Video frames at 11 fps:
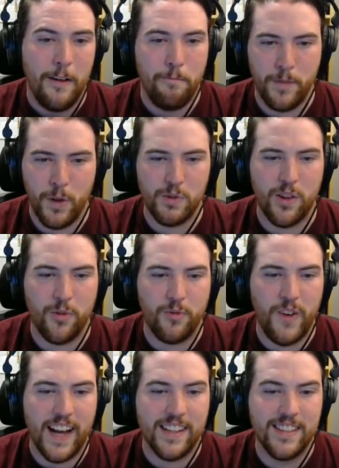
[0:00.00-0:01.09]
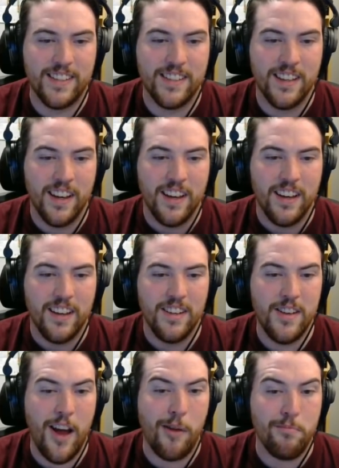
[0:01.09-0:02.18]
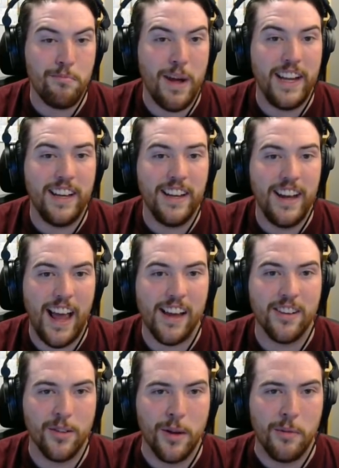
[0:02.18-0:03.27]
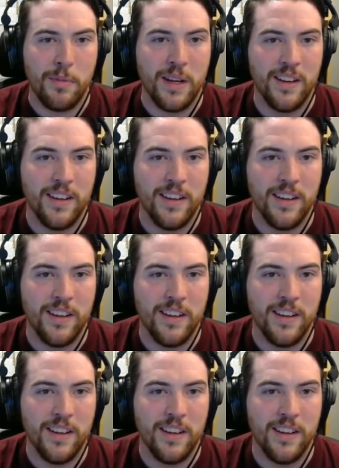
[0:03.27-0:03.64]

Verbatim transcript: And those are the facts. Not many can handle them.